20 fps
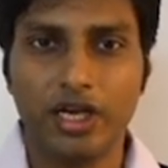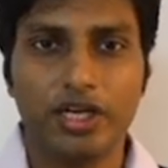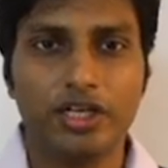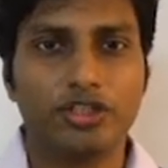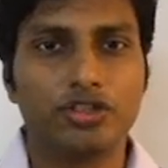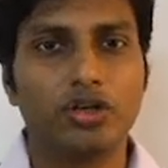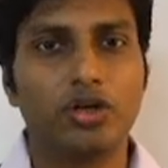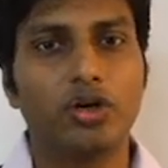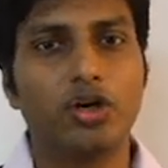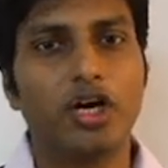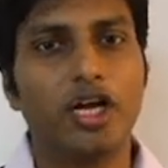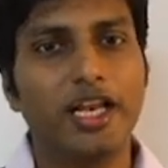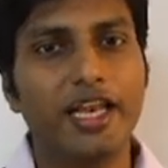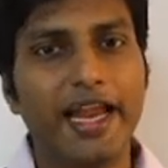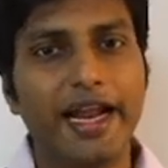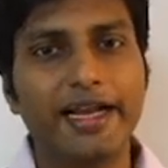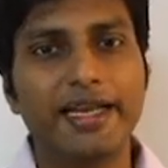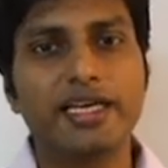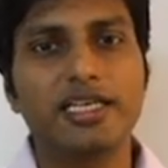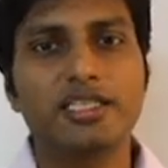So
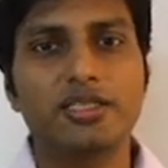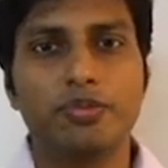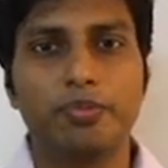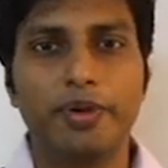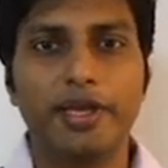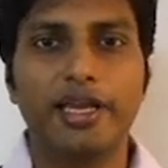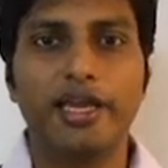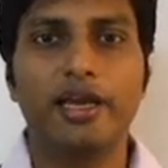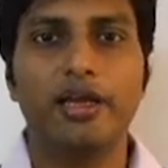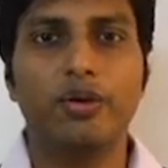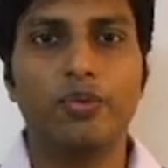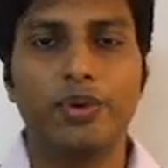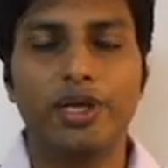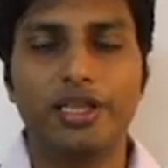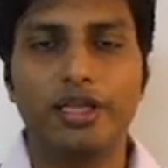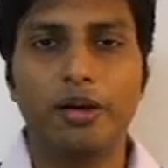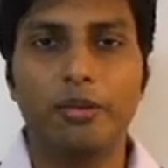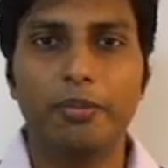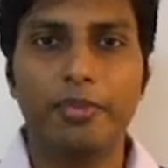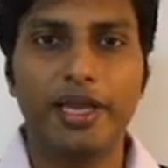let us begin with
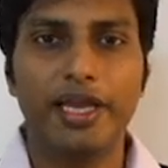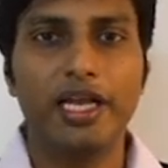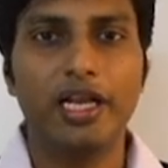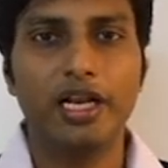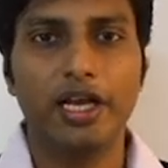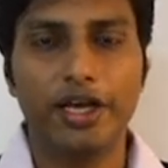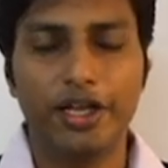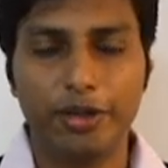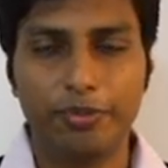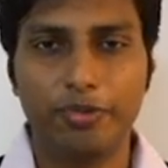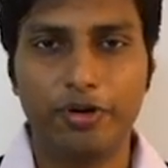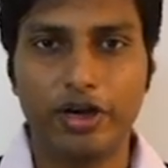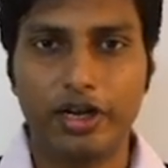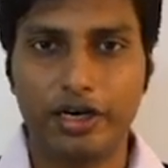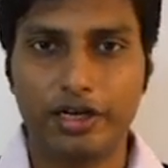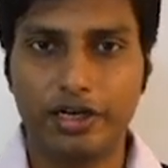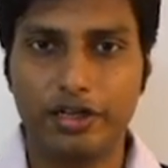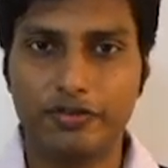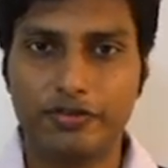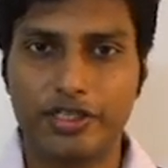the male
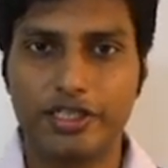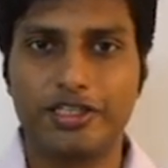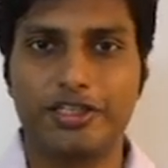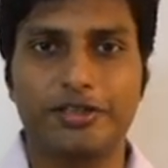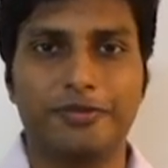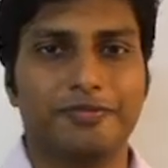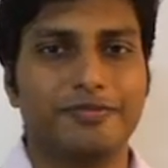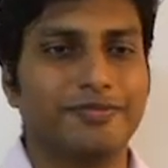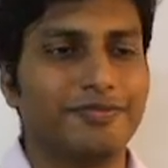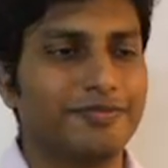reproductive system.